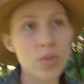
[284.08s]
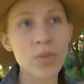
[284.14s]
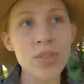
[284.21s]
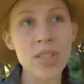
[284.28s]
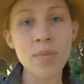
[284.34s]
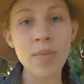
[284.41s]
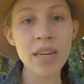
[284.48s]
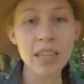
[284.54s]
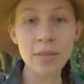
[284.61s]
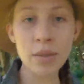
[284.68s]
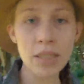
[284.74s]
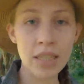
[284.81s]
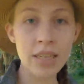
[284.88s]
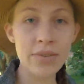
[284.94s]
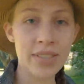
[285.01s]
those limiting
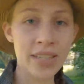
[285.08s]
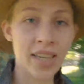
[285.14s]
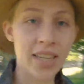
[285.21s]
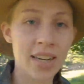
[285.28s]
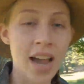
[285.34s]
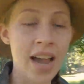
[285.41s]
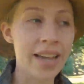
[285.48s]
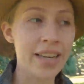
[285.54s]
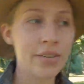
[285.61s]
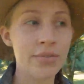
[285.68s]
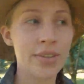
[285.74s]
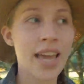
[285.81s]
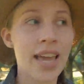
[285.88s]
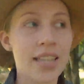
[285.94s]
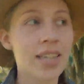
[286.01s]
beliefs can kind of
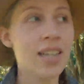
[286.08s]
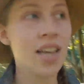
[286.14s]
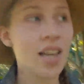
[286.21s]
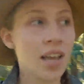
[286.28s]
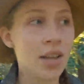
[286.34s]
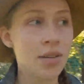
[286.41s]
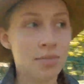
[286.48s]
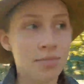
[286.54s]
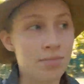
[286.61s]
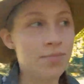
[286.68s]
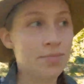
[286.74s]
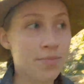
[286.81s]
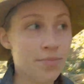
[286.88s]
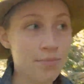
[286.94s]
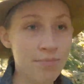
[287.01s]
get
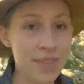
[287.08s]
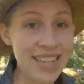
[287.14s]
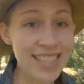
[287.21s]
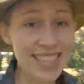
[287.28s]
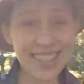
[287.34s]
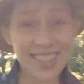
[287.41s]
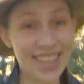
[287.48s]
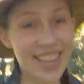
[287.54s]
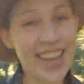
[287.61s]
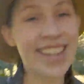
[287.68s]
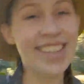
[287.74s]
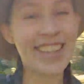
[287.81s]
basically